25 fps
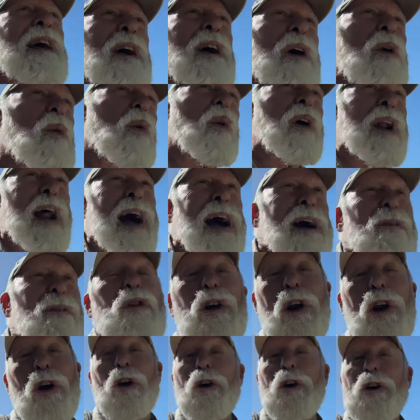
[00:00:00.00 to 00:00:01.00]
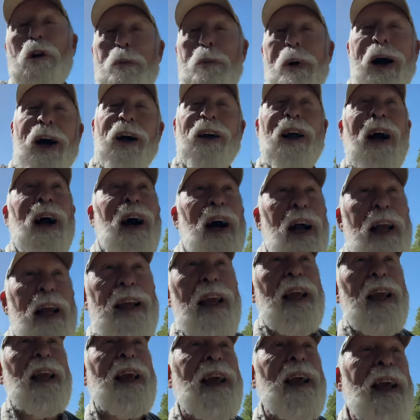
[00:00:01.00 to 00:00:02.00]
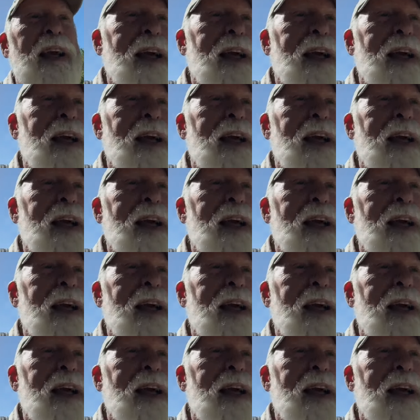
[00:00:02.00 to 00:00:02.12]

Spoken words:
what I've learned about hiking,